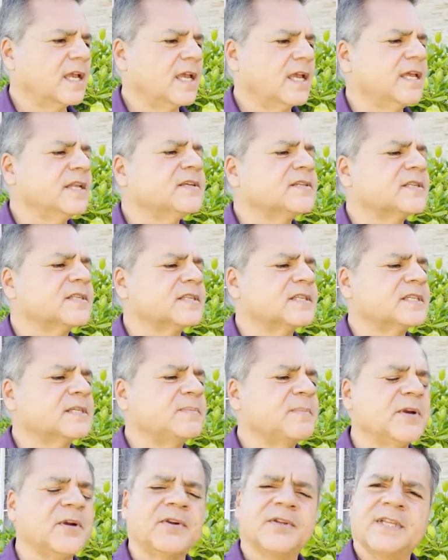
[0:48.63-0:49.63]
It is the
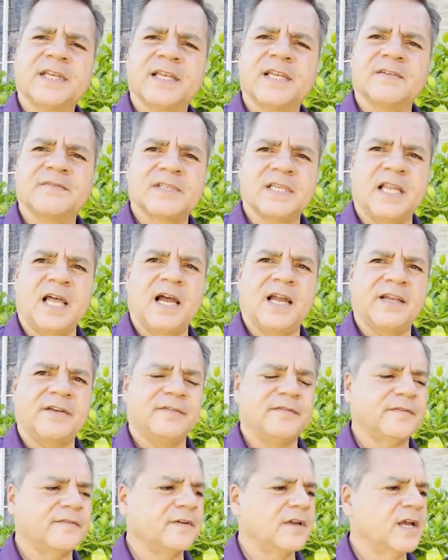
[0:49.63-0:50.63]
spirit that gives
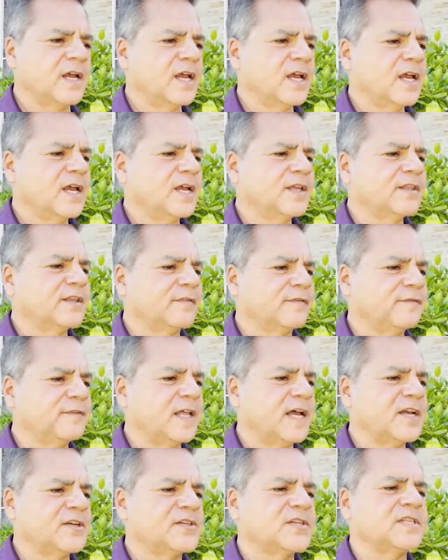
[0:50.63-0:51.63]
life. The
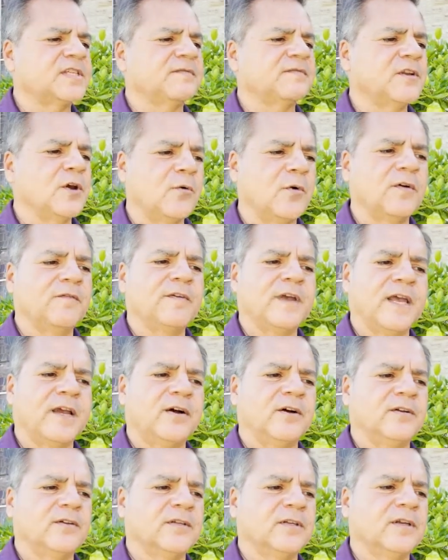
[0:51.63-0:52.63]
flesh is of no
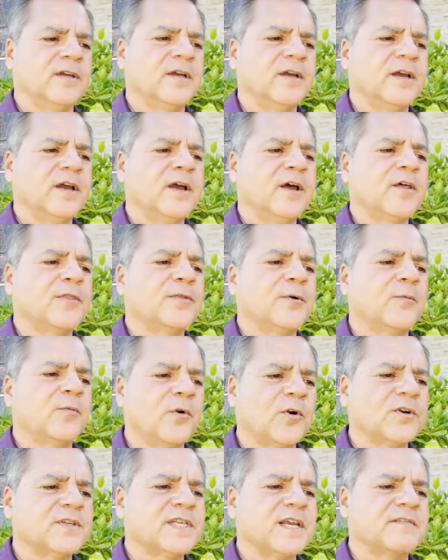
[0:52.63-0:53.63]
avail. The
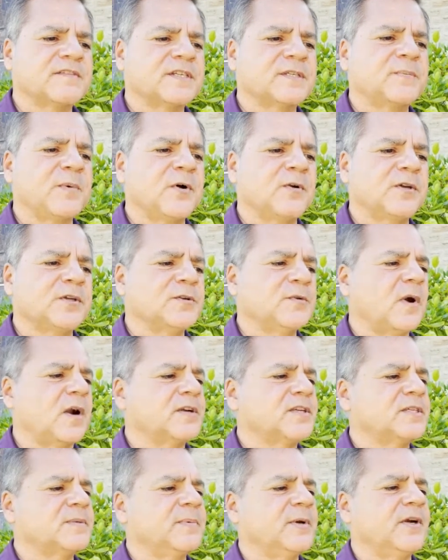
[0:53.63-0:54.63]
words I have spoken to you are
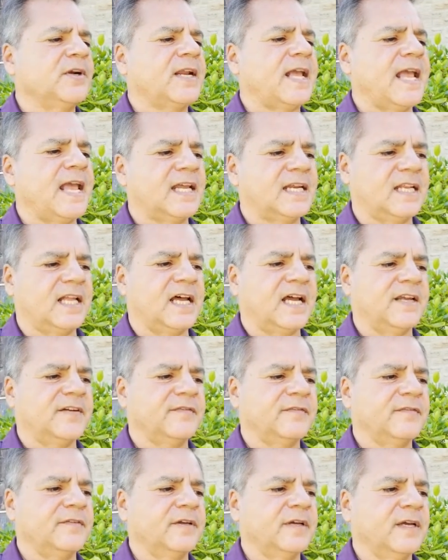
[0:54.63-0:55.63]
spirit and
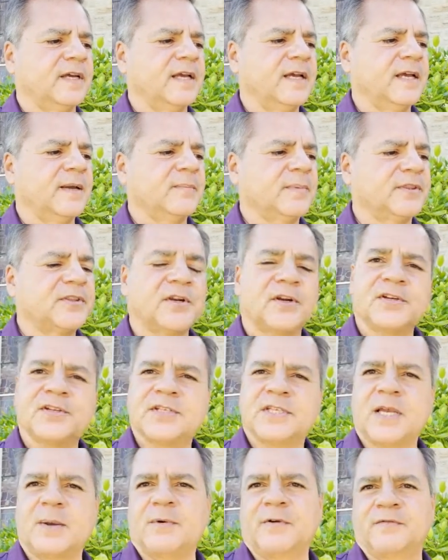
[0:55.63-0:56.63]
life, but there are
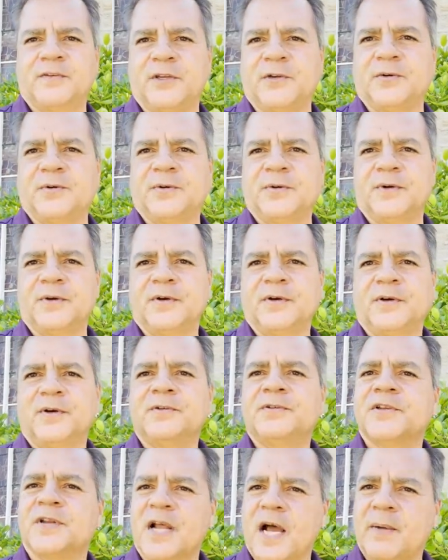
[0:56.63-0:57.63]
some of you who
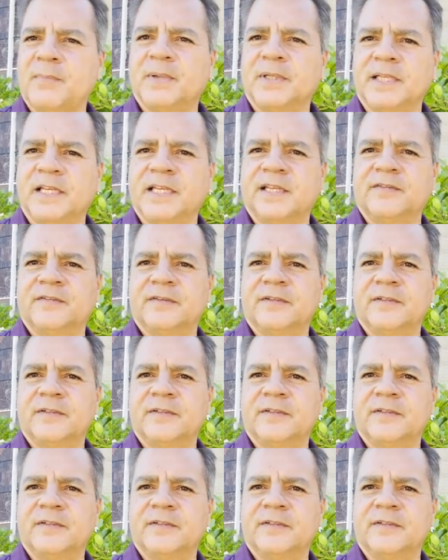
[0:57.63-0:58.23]
do not believe."